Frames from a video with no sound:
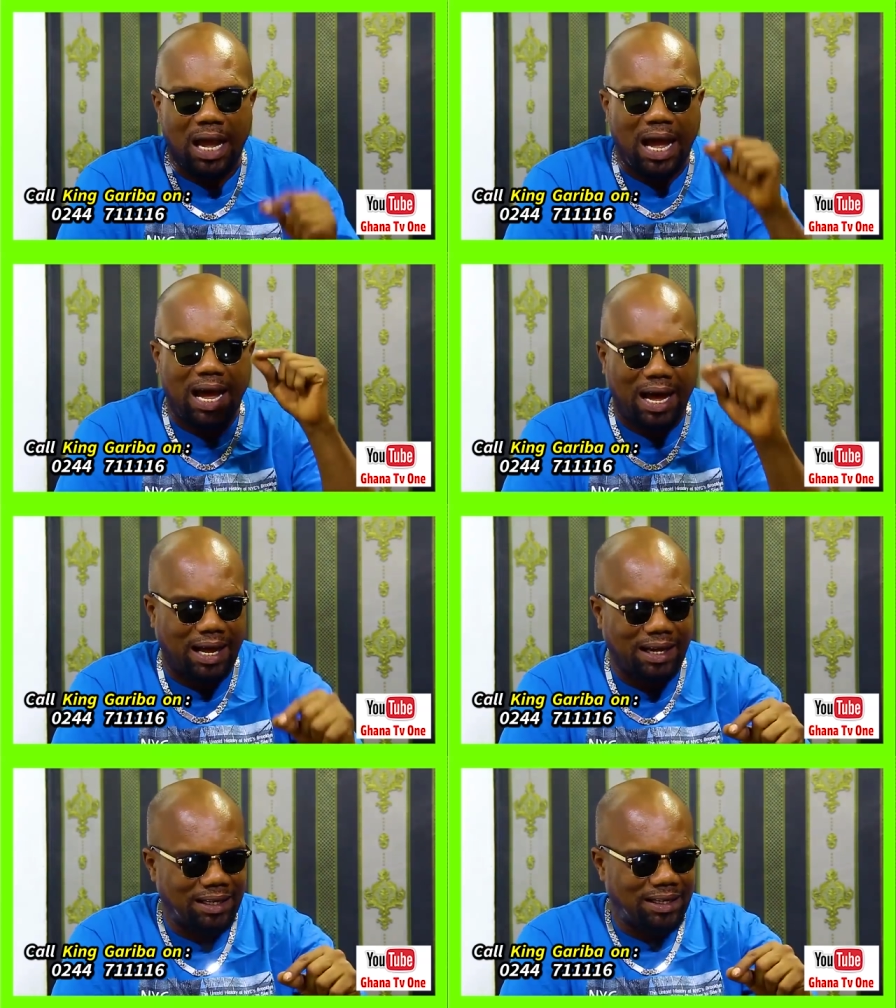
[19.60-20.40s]

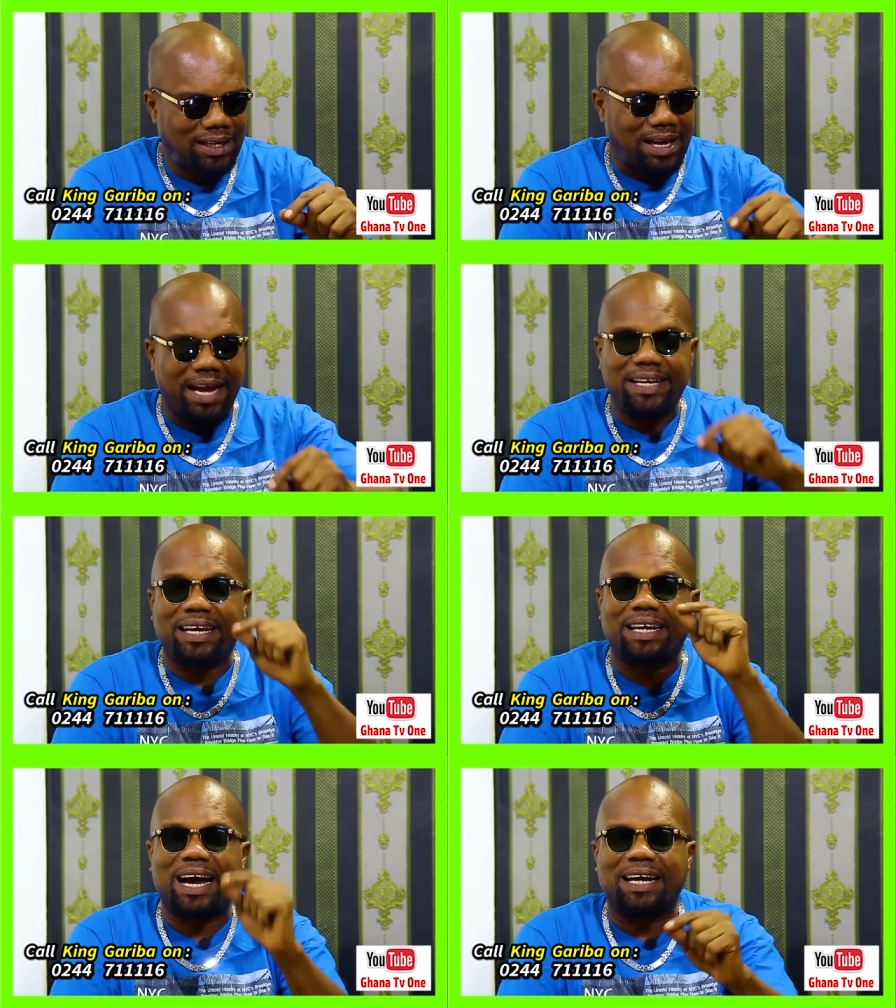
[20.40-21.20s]
Aha. Eye
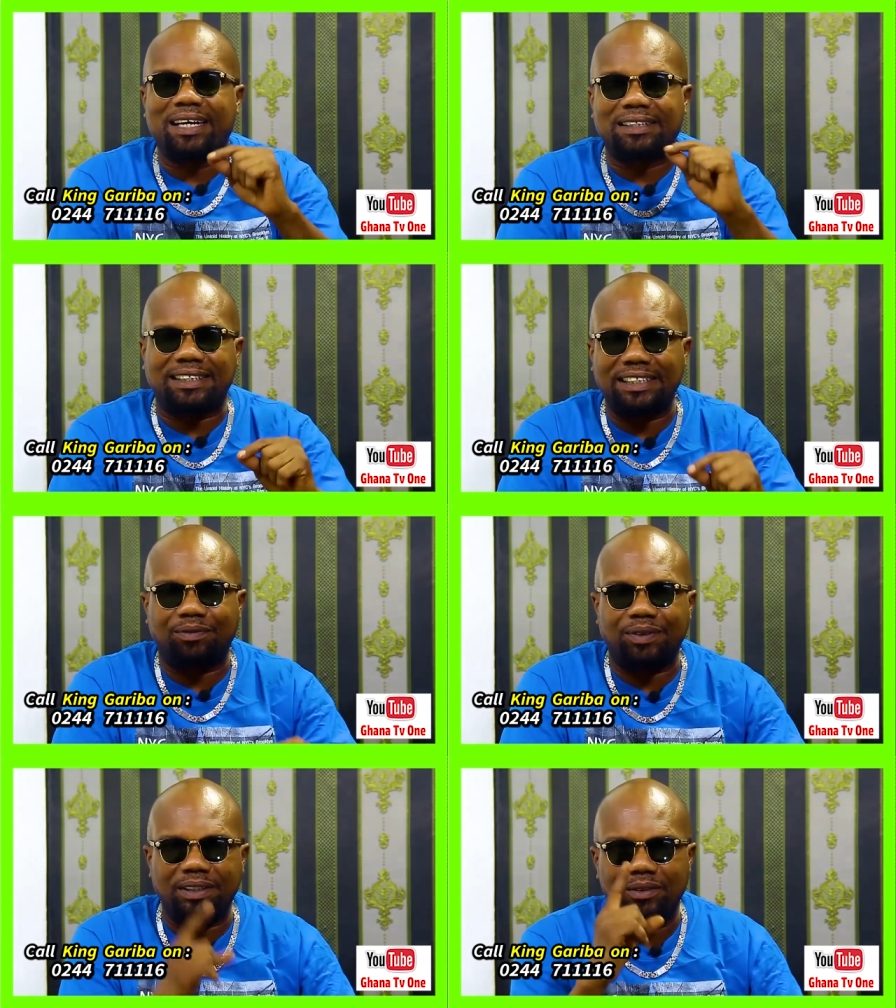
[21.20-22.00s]
Ghana
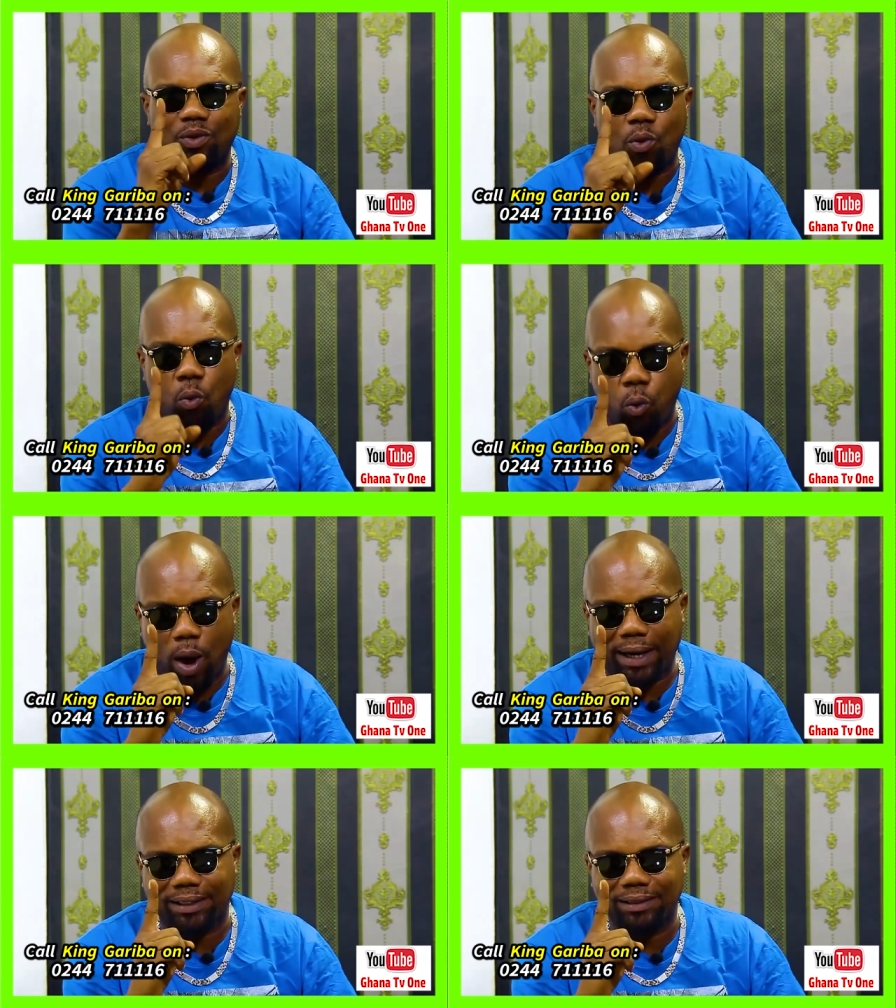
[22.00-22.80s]
TV
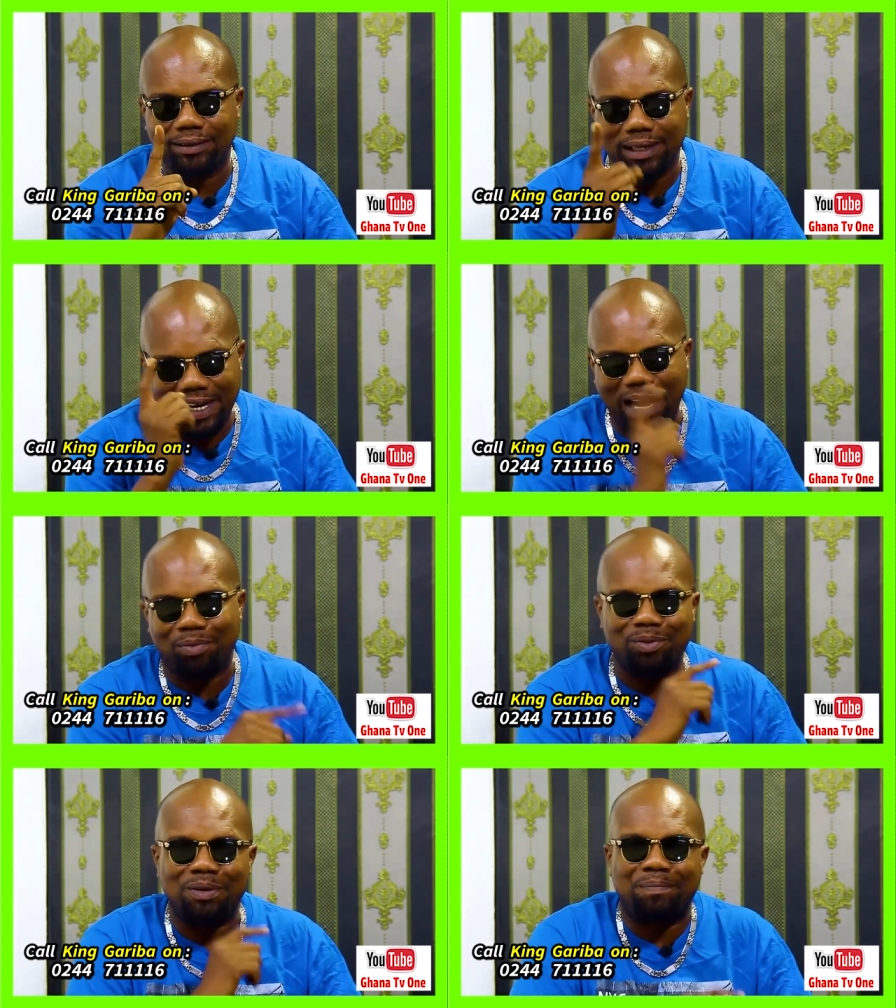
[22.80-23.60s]
One and our
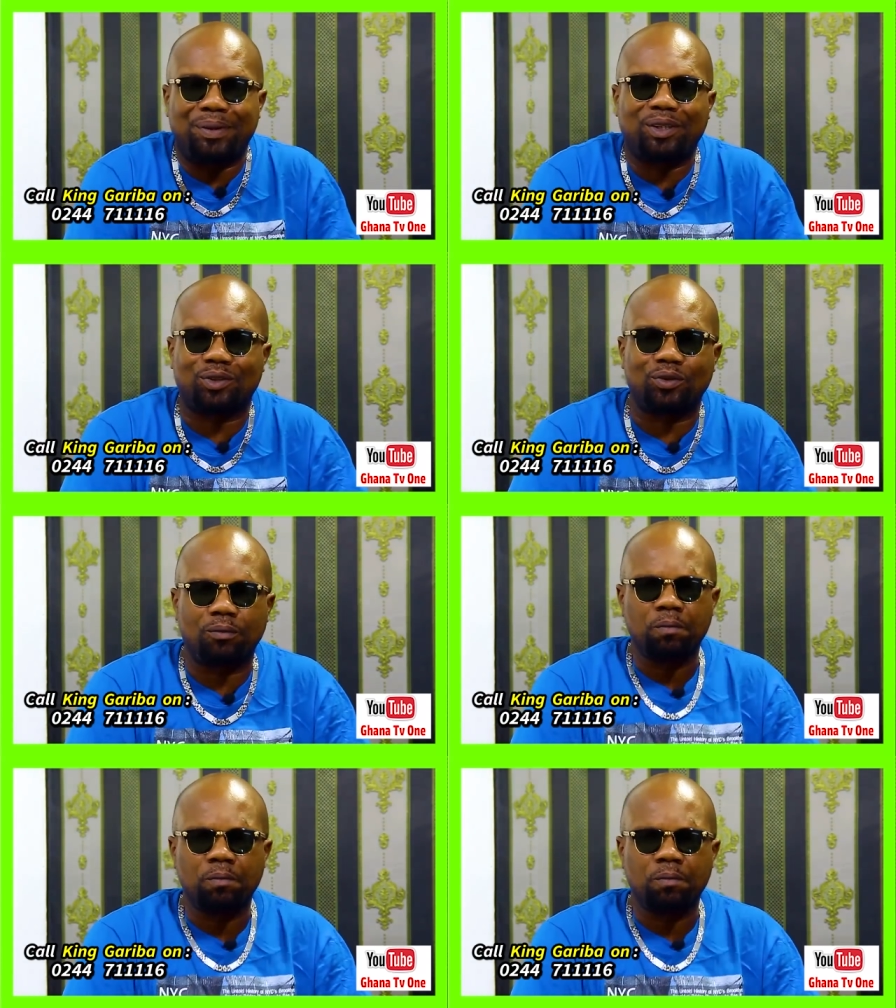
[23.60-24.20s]
problem person.